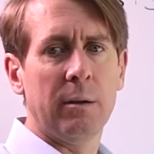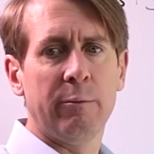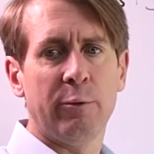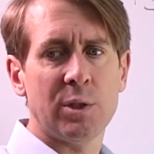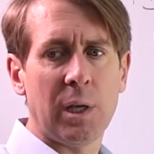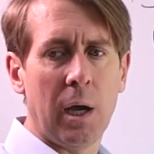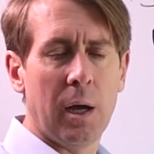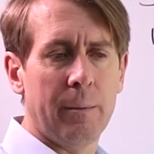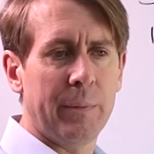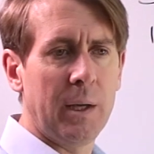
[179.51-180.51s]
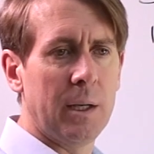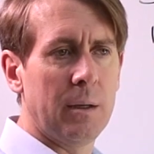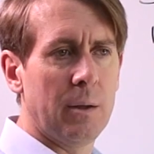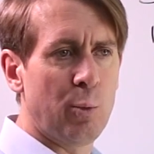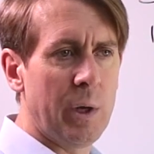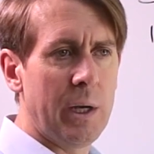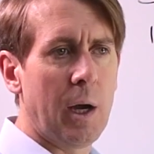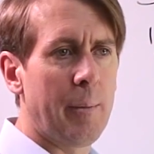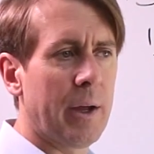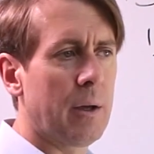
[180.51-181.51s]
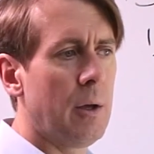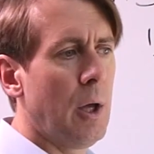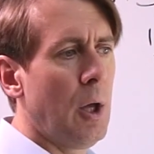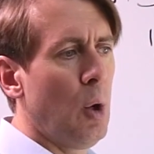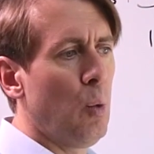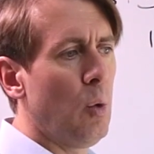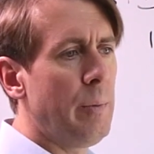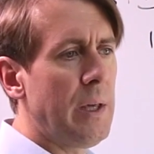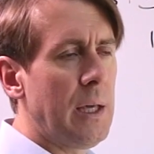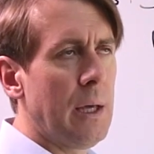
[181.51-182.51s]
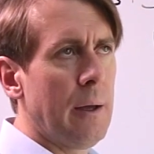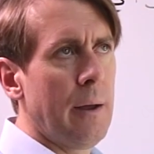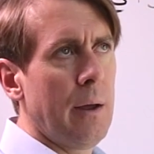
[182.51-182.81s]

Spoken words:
Fusha, in the written Arabic, will be